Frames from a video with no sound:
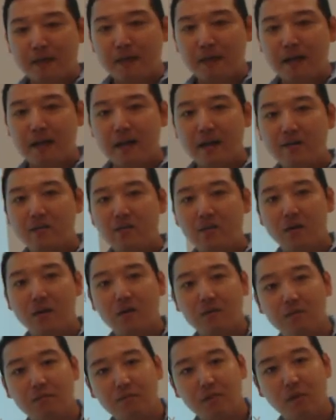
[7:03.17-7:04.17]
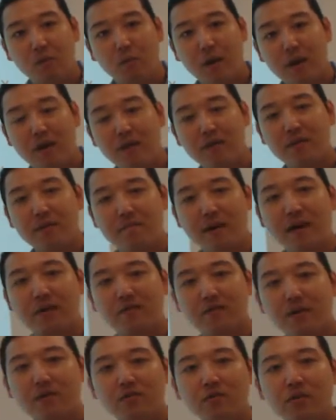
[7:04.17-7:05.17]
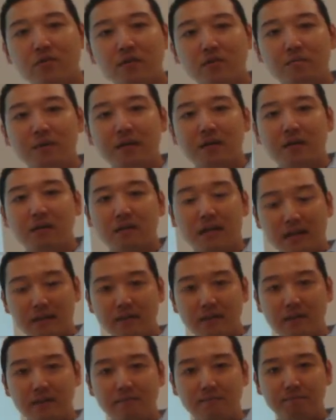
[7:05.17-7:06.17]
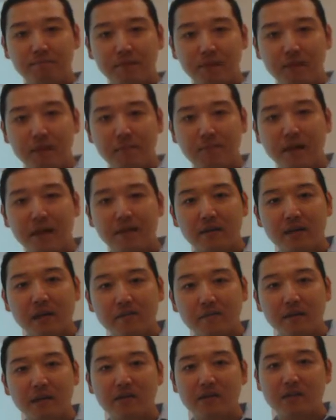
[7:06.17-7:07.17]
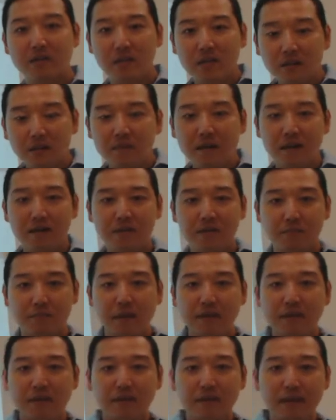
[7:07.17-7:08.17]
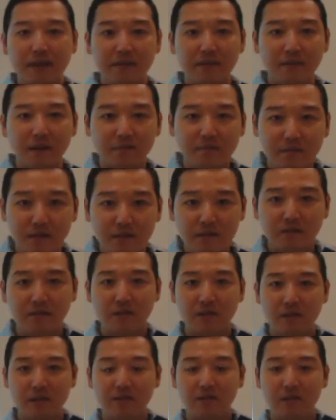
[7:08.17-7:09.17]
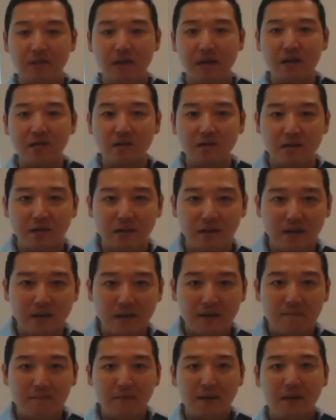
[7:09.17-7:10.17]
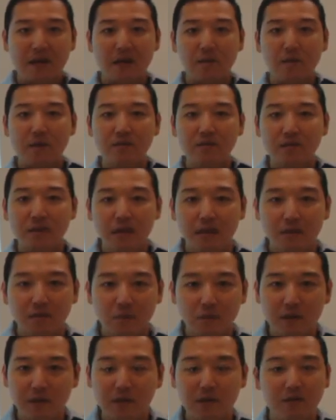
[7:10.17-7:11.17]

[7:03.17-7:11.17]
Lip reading: And so where the amount of resources being collected by the government exceed the amount of spending that the government is engaged in, and once again,